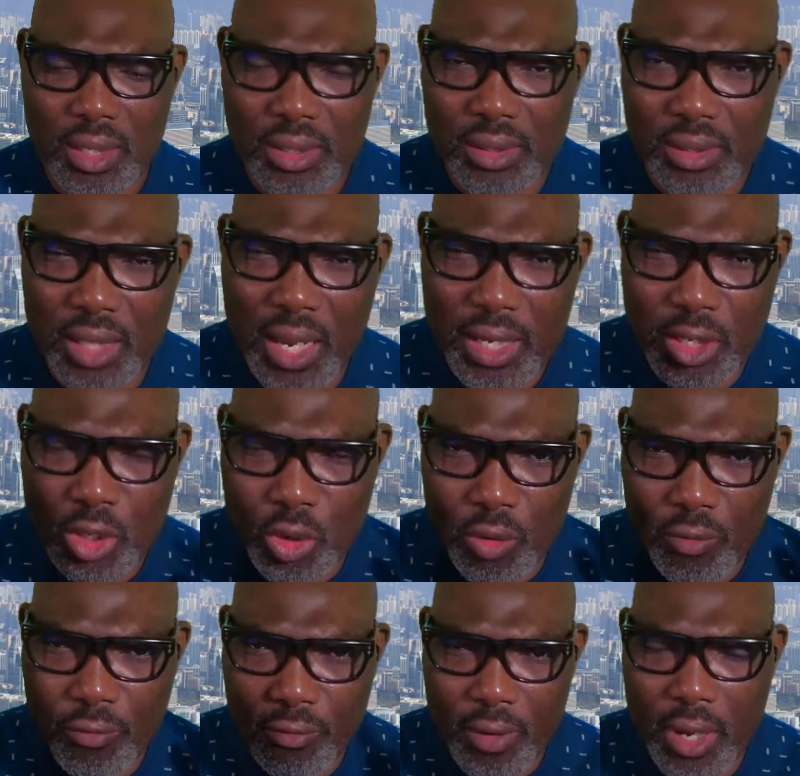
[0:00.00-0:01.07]
Thank
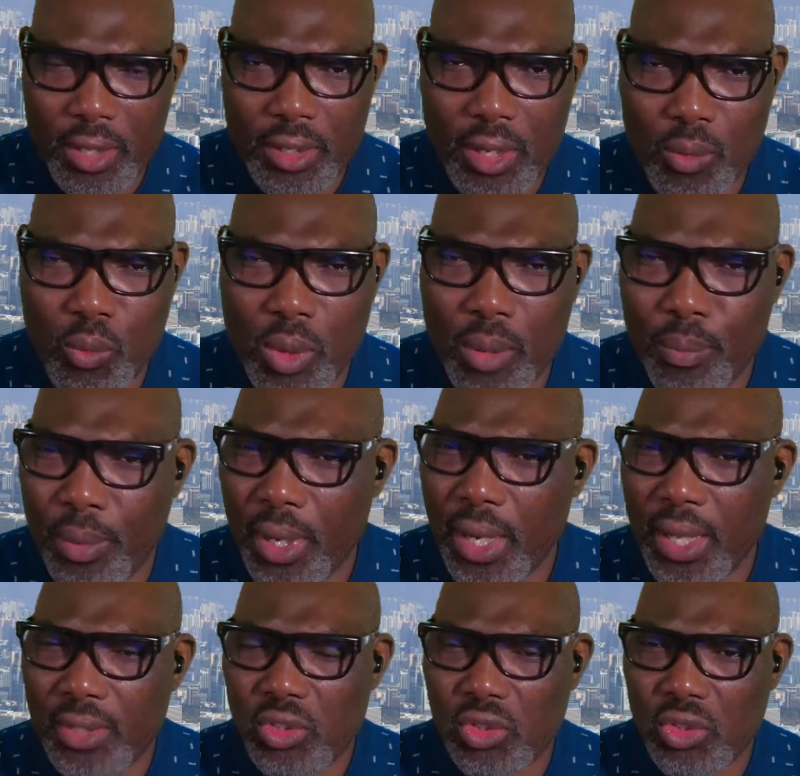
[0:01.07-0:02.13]
you, Father. We
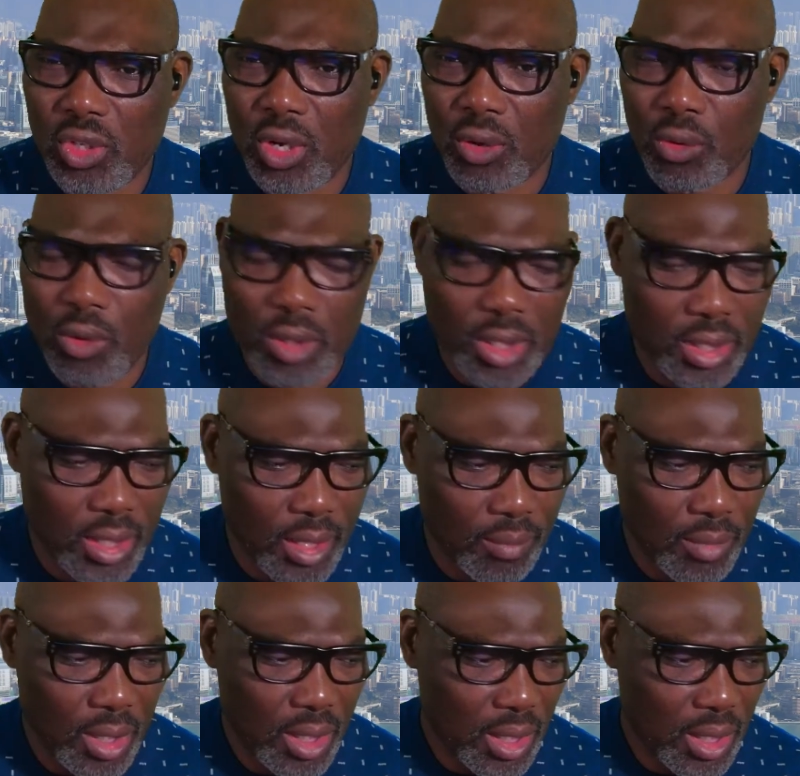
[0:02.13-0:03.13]
bless your holy name